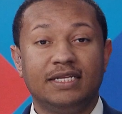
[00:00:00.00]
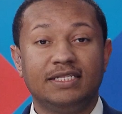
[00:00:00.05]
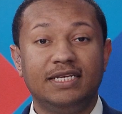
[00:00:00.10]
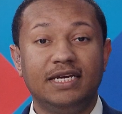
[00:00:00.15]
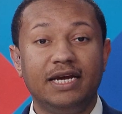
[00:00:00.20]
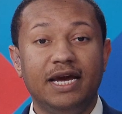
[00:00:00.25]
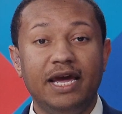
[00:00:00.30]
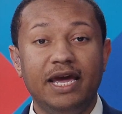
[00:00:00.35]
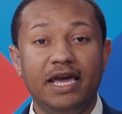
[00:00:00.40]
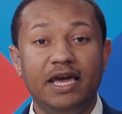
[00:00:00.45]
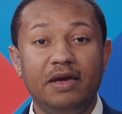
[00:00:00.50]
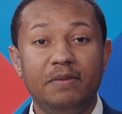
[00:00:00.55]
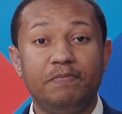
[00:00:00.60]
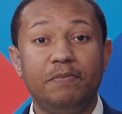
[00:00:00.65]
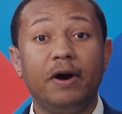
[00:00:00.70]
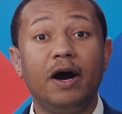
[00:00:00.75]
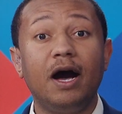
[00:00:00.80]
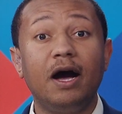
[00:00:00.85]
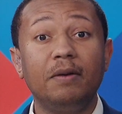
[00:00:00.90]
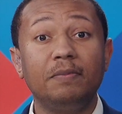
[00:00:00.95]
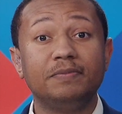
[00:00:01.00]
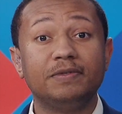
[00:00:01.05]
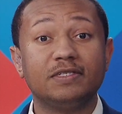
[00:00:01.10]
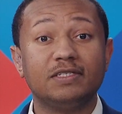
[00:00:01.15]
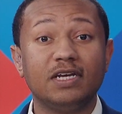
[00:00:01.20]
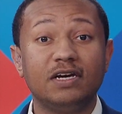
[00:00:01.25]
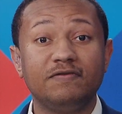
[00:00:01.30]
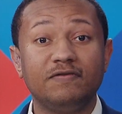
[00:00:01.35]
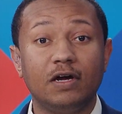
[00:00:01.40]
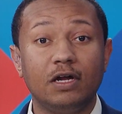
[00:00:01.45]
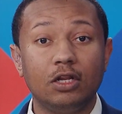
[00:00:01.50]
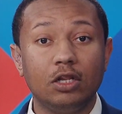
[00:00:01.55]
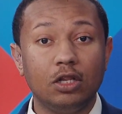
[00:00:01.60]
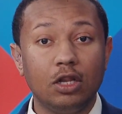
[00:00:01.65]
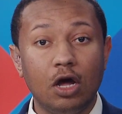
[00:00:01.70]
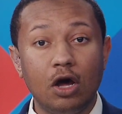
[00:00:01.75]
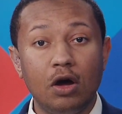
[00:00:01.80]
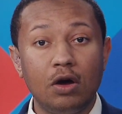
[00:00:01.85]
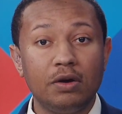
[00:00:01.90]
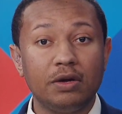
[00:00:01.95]
Today, pups of a
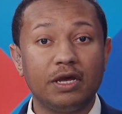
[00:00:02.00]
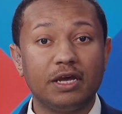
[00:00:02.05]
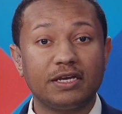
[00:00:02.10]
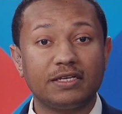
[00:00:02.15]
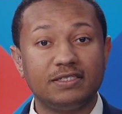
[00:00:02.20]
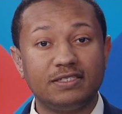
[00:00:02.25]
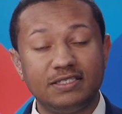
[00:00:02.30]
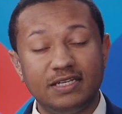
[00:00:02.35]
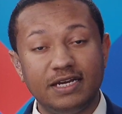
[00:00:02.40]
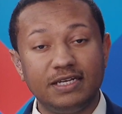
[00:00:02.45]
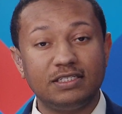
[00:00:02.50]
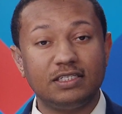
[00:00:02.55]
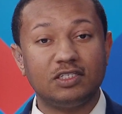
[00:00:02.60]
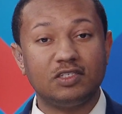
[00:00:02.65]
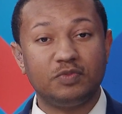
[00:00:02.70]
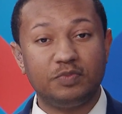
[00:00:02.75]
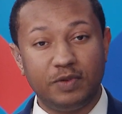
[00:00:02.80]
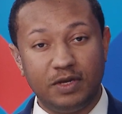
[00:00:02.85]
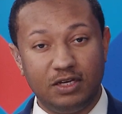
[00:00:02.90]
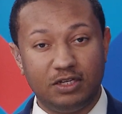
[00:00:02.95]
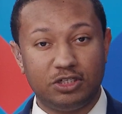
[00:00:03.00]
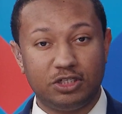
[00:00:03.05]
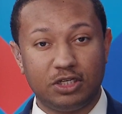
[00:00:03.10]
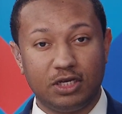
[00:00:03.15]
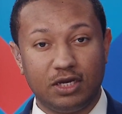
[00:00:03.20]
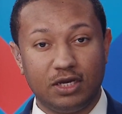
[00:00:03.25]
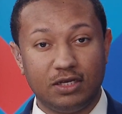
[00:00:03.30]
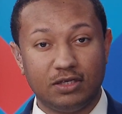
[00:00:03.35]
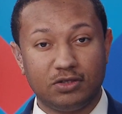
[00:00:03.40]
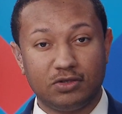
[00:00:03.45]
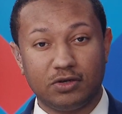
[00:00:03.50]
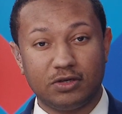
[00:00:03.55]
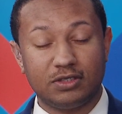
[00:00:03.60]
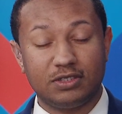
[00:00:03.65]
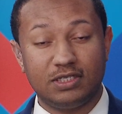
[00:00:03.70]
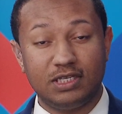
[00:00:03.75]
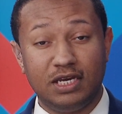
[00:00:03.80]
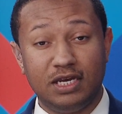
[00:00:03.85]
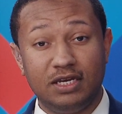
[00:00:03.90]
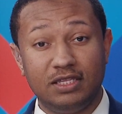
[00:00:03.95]
long extinct species are
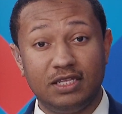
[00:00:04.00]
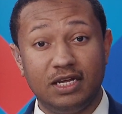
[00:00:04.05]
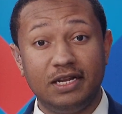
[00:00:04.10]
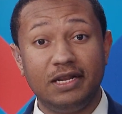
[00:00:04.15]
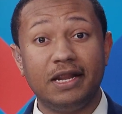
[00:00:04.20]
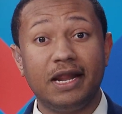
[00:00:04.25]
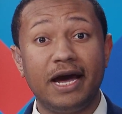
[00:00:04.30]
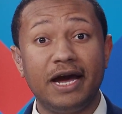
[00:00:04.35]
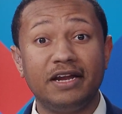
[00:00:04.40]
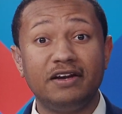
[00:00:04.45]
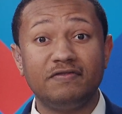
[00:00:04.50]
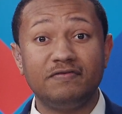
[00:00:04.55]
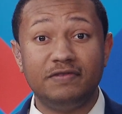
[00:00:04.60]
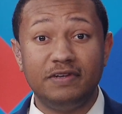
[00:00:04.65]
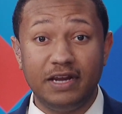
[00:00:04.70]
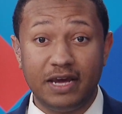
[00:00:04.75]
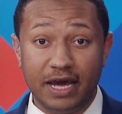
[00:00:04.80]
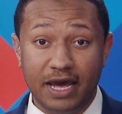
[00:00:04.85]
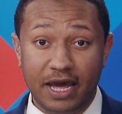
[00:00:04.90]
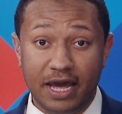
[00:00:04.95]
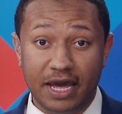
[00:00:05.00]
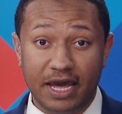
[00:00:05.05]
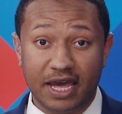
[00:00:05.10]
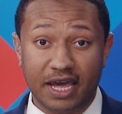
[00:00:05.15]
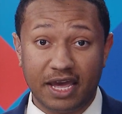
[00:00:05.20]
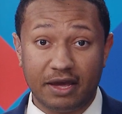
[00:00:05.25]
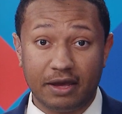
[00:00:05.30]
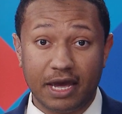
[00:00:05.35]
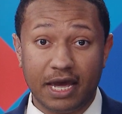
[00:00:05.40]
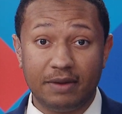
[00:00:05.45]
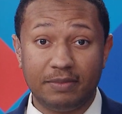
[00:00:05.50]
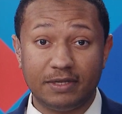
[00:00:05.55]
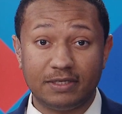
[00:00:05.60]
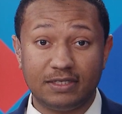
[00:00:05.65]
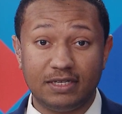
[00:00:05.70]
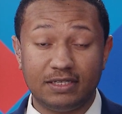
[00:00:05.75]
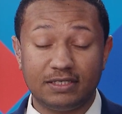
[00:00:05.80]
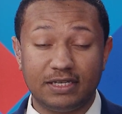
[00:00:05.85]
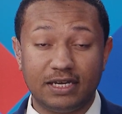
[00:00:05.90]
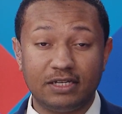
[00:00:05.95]
seeing the light of day.
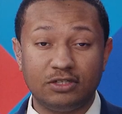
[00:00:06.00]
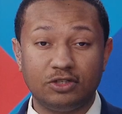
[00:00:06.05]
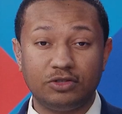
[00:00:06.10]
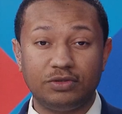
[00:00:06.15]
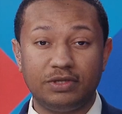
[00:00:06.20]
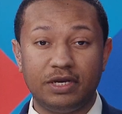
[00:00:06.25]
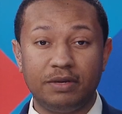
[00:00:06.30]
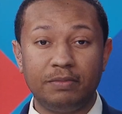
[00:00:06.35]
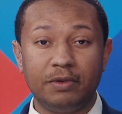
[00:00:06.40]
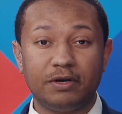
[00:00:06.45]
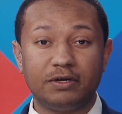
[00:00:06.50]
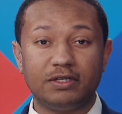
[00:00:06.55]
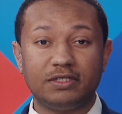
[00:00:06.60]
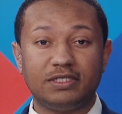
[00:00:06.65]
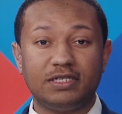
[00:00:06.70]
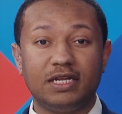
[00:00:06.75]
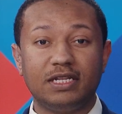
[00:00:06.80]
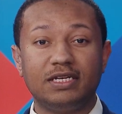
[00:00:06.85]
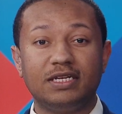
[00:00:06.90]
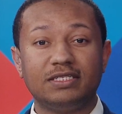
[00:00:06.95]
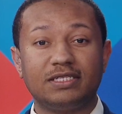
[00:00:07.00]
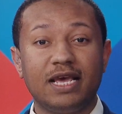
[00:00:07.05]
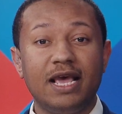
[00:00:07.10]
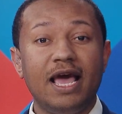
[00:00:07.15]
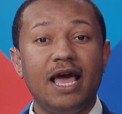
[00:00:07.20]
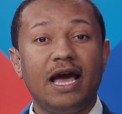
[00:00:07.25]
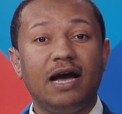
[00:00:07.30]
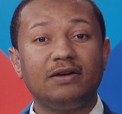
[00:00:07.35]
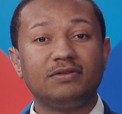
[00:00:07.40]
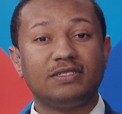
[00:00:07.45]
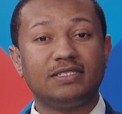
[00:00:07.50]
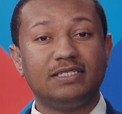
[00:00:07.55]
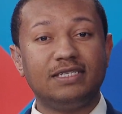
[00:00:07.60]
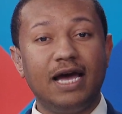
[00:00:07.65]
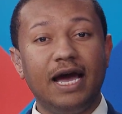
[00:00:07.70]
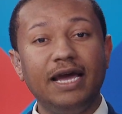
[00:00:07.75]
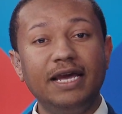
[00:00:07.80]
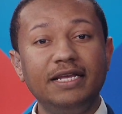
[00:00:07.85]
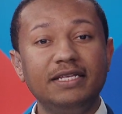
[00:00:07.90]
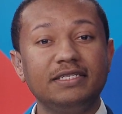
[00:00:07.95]
ABC's Andrew Dymburt is telling us how
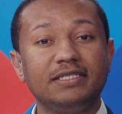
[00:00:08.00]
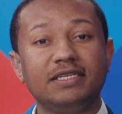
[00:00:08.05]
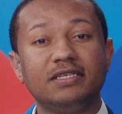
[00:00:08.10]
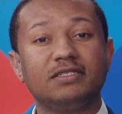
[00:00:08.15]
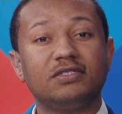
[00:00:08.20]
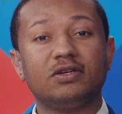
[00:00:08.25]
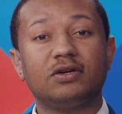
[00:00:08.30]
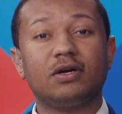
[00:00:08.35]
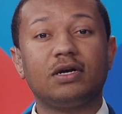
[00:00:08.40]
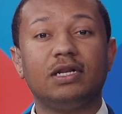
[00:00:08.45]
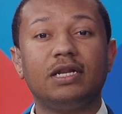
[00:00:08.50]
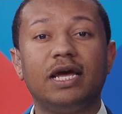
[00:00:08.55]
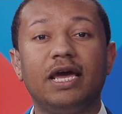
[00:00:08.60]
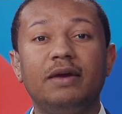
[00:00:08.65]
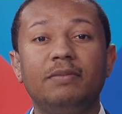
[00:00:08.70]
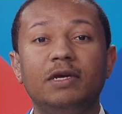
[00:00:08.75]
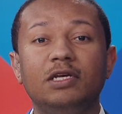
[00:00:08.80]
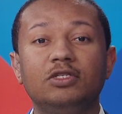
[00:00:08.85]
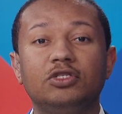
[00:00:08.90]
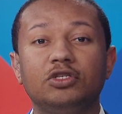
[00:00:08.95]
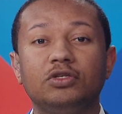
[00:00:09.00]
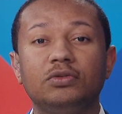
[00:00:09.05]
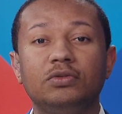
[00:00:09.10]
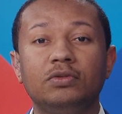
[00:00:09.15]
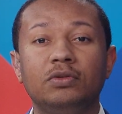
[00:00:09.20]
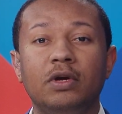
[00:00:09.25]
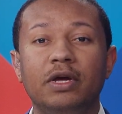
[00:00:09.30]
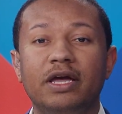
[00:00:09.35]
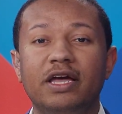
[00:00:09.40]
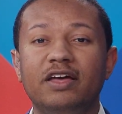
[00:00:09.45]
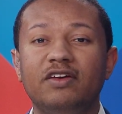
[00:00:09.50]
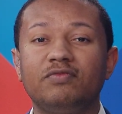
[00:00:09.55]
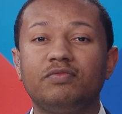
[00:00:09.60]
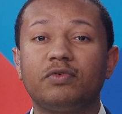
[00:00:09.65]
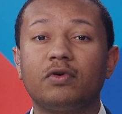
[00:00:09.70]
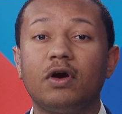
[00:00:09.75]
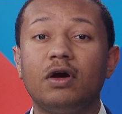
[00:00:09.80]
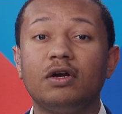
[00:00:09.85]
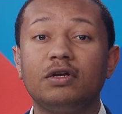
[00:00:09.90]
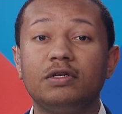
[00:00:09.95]
scientists are claiming to have
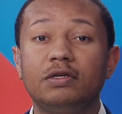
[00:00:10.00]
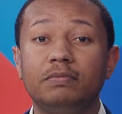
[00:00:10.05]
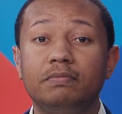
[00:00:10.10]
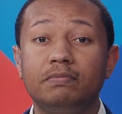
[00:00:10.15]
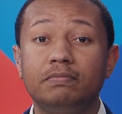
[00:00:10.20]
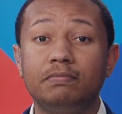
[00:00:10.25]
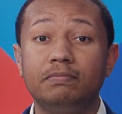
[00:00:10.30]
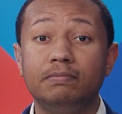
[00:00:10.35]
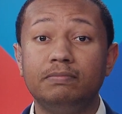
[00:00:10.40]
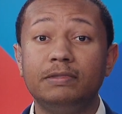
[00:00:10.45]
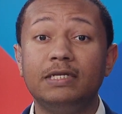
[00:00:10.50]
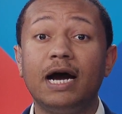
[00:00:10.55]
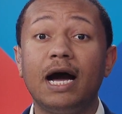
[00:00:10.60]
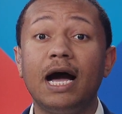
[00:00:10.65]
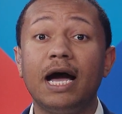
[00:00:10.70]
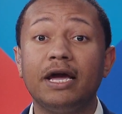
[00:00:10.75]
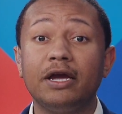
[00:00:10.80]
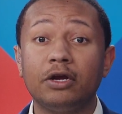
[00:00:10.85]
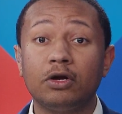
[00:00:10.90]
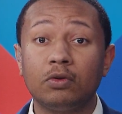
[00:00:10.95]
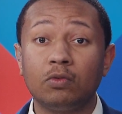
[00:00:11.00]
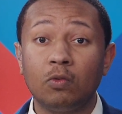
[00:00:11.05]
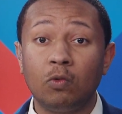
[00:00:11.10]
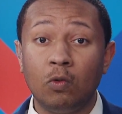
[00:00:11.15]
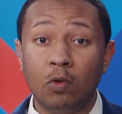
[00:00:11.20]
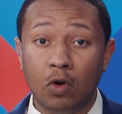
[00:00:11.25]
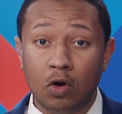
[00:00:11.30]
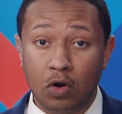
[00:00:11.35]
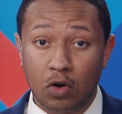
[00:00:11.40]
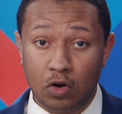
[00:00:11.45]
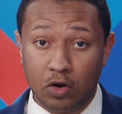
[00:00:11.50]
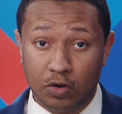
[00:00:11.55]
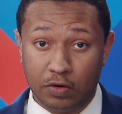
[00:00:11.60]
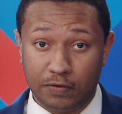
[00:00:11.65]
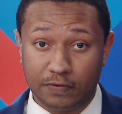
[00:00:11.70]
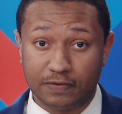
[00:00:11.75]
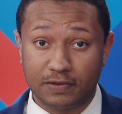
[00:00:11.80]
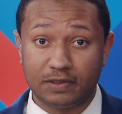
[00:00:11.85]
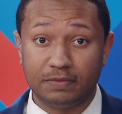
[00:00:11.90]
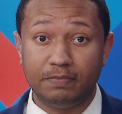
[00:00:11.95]
brought dire
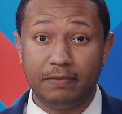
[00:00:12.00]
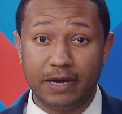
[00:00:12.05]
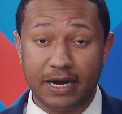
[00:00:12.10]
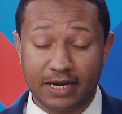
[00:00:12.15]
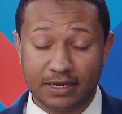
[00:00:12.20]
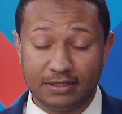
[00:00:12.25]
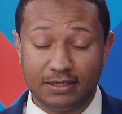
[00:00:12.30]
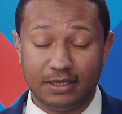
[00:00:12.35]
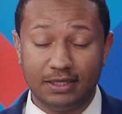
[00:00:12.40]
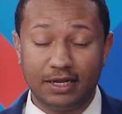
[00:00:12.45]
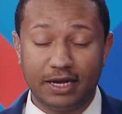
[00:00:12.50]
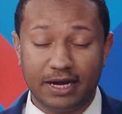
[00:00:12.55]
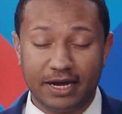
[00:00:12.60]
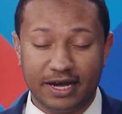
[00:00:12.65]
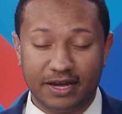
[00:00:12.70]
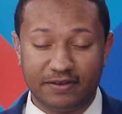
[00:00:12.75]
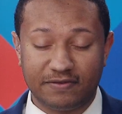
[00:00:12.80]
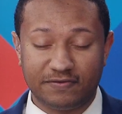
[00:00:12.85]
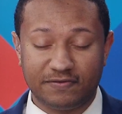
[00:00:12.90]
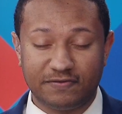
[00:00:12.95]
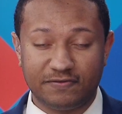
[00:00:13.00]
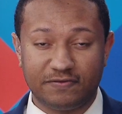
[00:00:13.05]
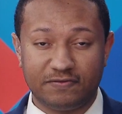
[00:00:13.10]
wolves back to life.